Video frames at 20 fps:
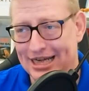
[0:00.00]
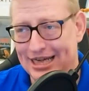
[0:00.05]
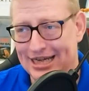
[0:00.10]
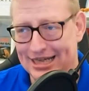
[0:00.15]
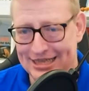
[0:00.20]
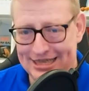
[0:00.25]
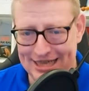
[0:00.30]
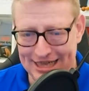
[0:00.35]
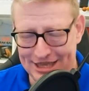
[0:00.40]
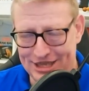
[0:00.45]

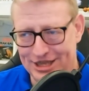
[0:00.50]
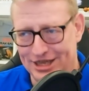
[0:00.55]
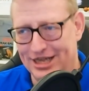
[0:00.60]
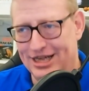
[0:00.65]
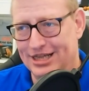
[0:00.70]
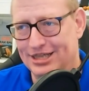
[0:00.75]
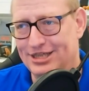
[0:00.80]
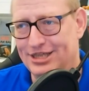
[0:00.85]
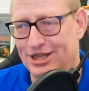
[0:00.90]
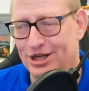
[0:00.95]
contingent
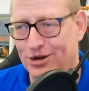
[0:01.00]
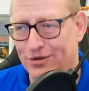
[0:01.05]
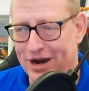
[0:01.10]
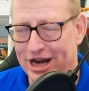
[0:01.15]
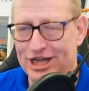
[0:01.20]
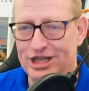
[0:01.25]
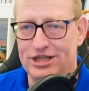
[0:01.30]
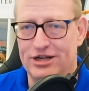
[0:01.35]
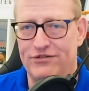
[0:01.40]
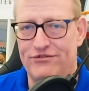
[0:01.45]

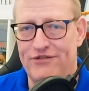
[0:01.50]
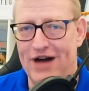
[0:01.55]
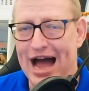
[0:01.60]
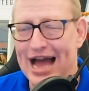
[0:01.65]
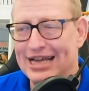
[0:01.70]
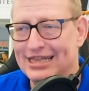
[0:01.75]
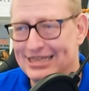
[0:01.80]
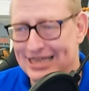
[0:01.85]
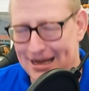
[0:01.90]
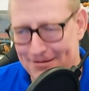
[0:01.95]
consideration,
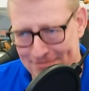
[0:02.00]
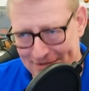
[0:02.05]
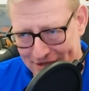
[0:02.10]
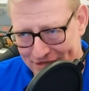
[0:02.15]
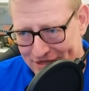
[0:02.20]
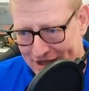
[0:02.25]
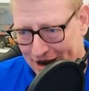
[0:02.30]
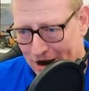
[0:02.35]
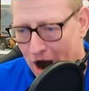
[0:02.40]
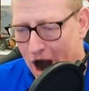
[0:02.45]
advise them that
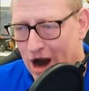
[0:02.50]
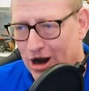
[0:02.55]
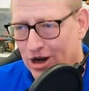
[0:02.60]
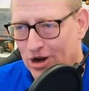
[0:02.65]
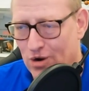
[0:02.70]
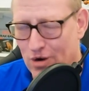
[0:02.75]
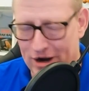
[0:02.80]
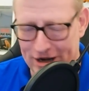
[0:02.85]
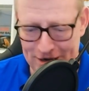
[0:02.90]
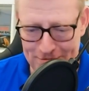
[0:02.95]
there are
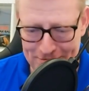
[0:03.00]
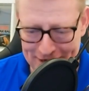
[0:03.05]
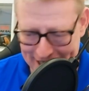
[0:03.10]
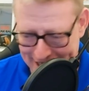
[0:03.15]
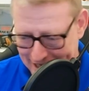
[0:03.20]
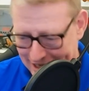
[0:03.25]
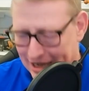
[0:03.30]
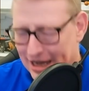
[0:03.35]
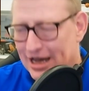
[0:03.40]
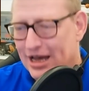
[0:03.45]
going to
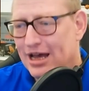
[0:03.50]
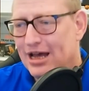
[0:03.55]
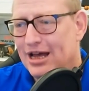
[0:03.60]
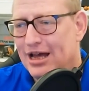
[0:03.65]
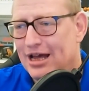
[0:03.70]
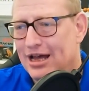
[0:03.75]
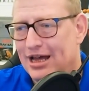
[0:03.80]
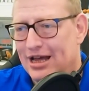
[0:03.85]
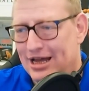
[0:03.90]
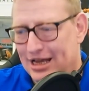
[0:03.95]
be
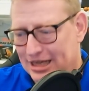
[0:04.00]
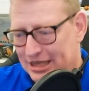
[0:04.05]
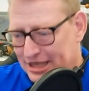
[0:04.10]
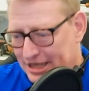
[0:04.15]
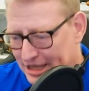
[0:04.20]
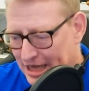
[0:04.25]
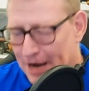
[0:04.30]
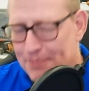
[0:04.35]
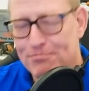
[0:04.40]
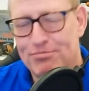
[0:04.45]

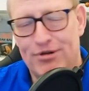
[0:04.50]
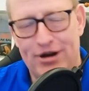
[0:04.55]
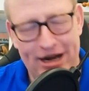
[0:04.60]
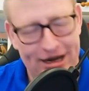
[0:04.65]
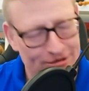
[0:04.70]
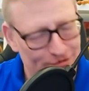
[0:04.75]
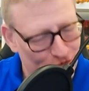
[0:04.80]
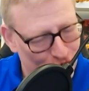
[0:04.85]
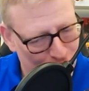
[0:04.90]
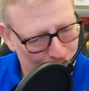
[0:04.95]
separate,
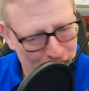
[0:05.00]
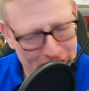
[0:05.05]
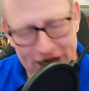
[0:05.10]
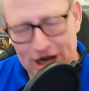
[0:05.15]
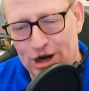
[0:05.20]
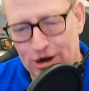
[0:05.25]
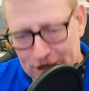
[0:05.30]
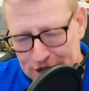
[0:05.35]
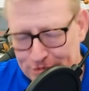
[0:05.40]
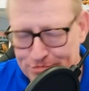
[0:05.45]
rigorous